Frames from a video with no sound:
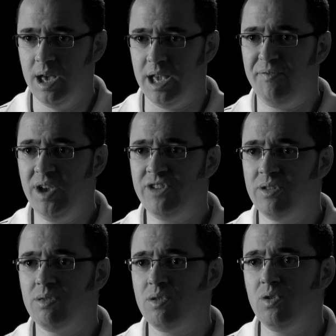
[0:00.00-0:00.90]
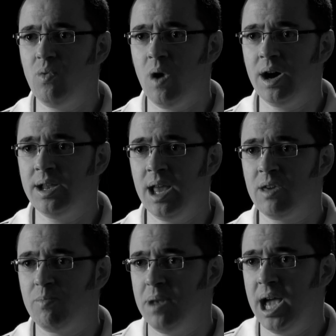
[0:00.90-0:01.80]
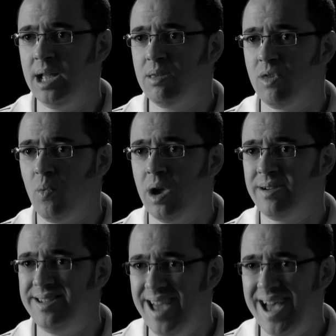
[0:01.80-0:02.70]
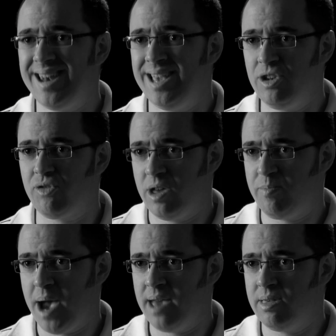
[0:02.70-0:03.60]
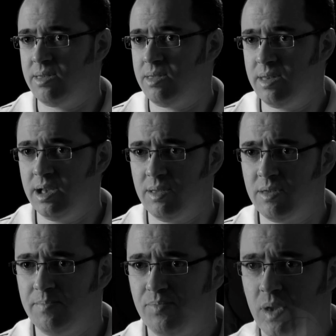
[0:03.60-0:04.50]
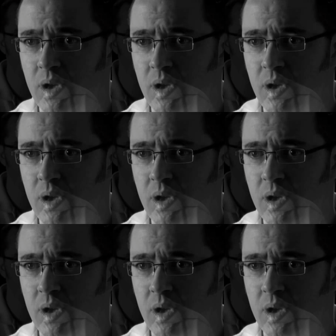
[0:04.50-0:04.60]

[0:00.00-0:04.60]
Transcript: Ephesians 2:1 explains that we are dead in trespasses and sins.